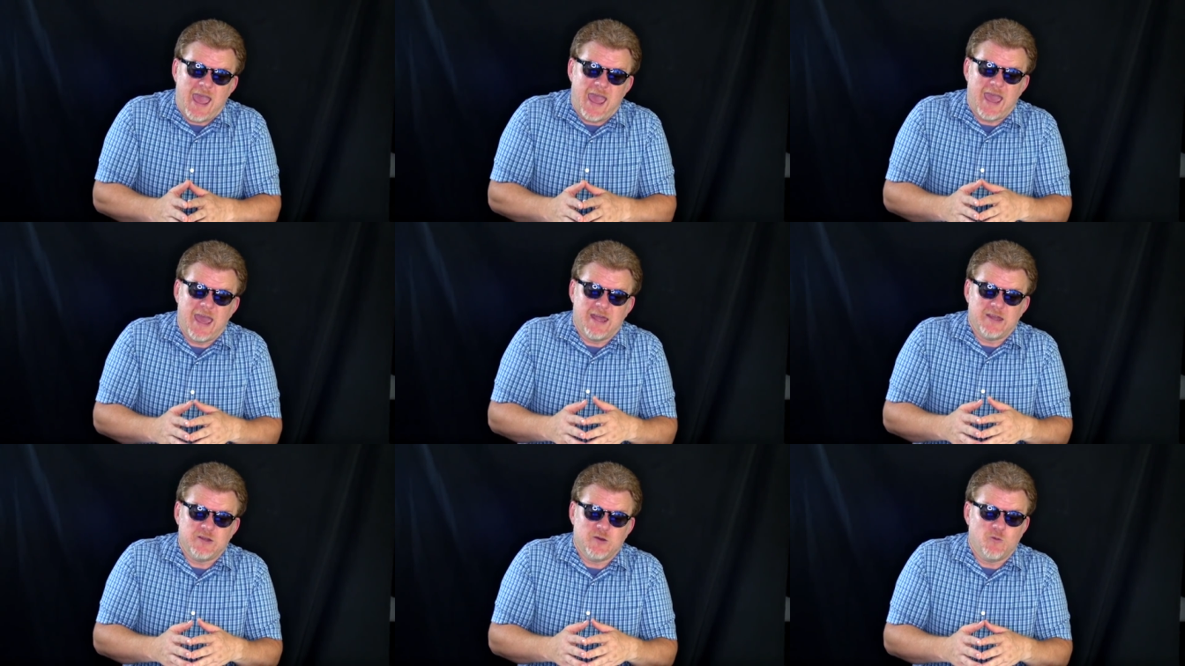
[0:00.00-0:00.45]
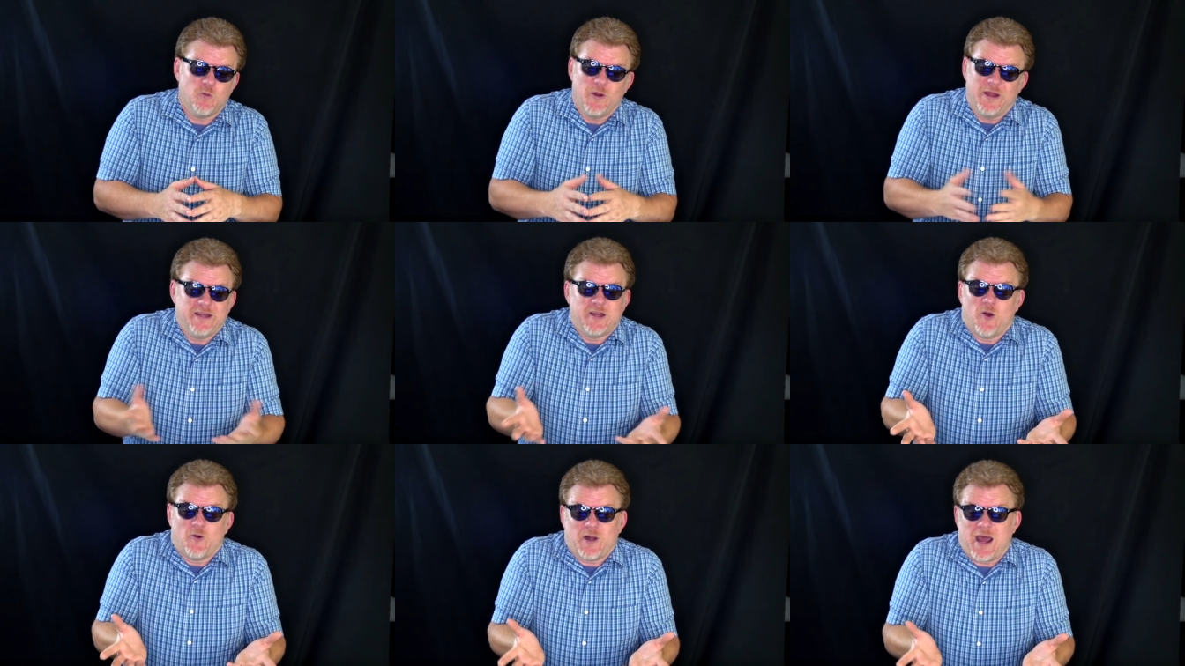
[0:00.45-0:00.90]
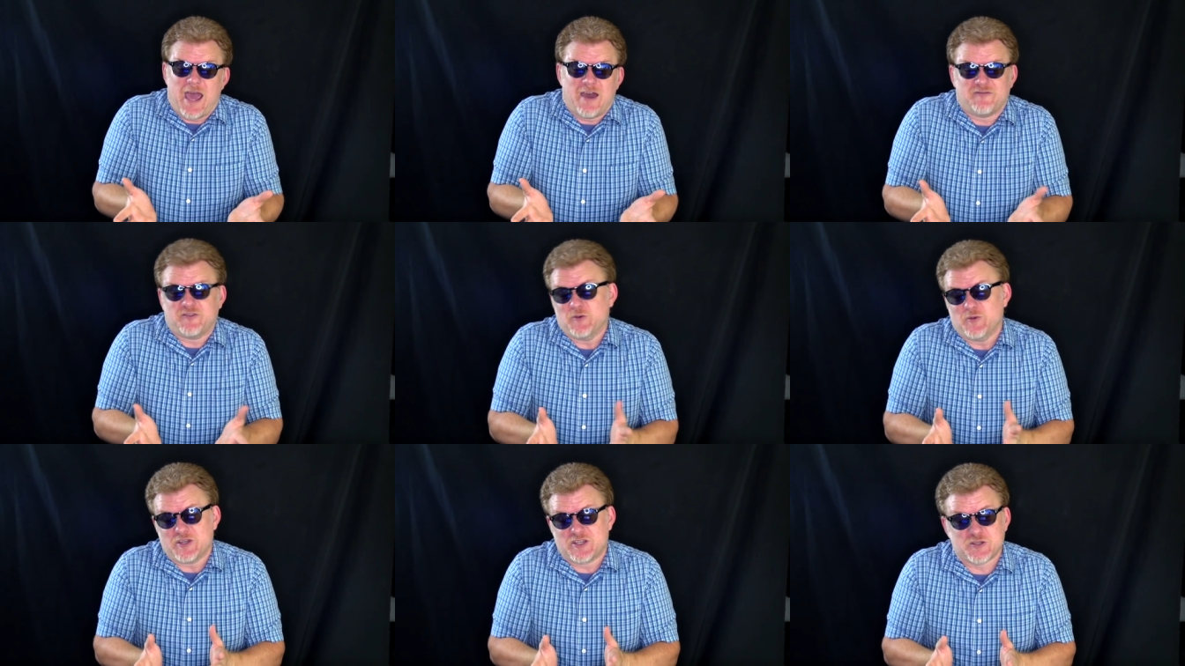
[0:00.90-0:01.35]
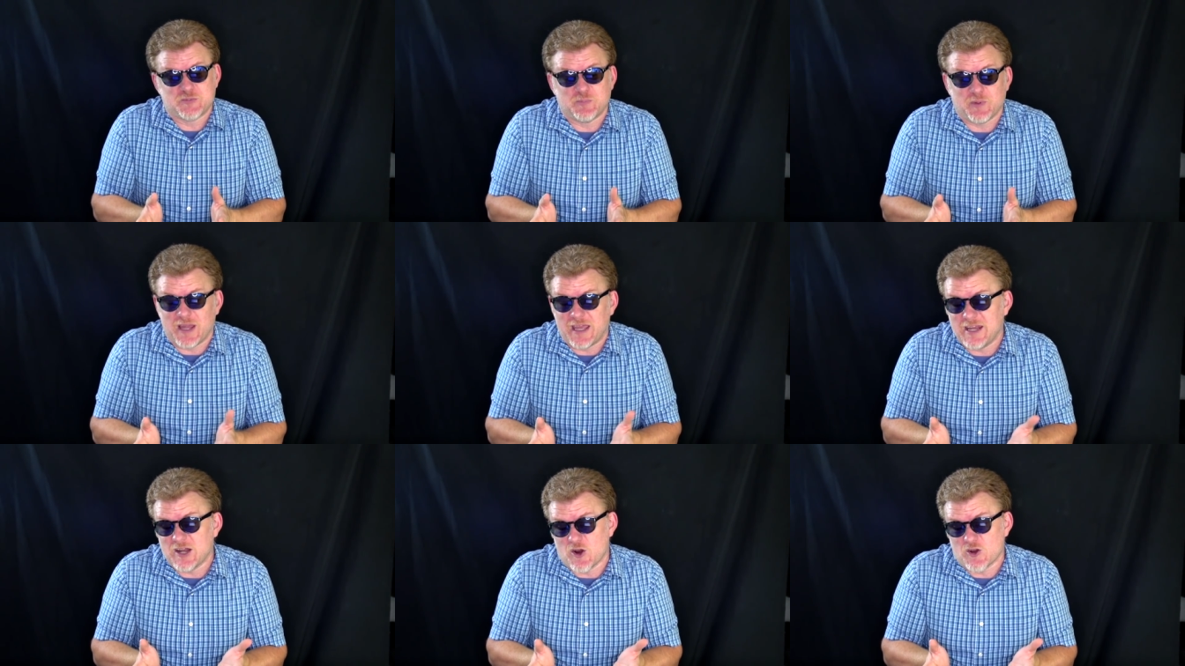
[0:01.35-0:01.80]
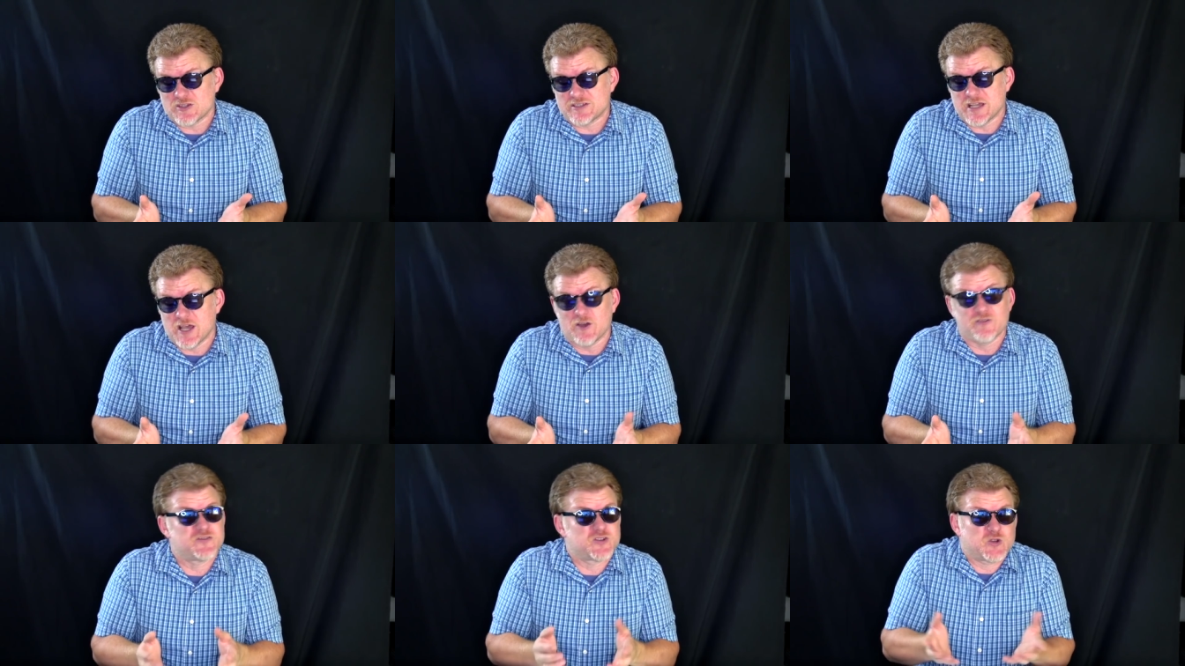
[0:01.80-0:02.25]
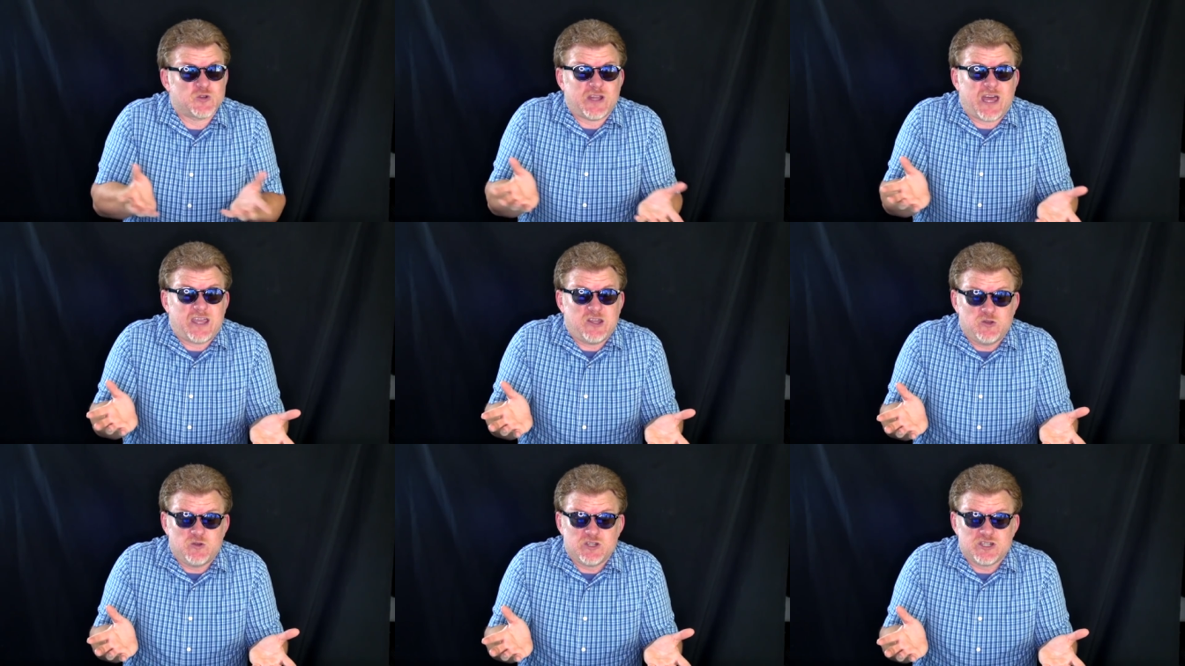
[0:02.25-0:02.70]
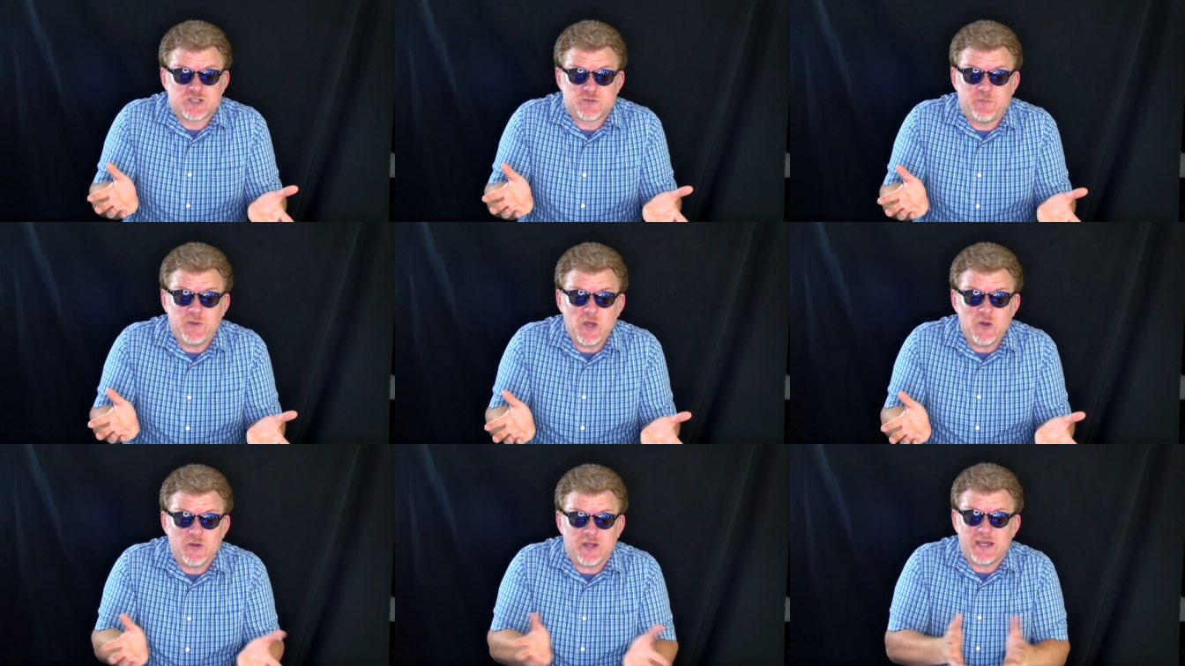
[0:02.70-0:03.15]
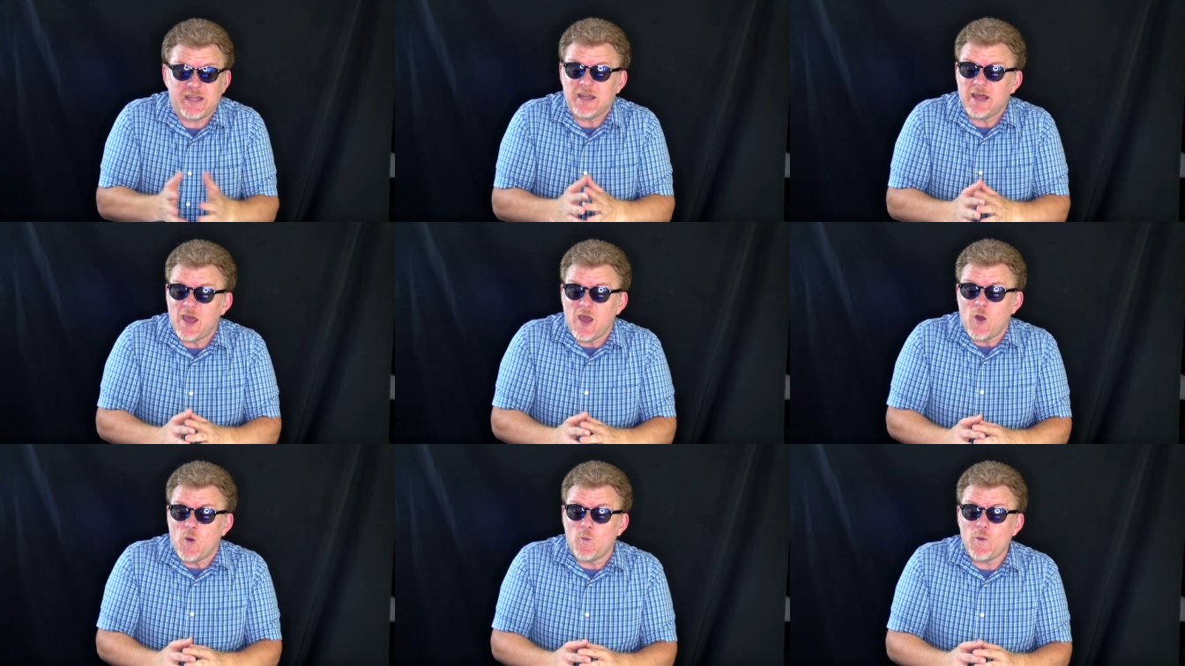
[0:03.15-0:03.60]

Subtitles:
and we don't have to explain ourselves or let you dispute it,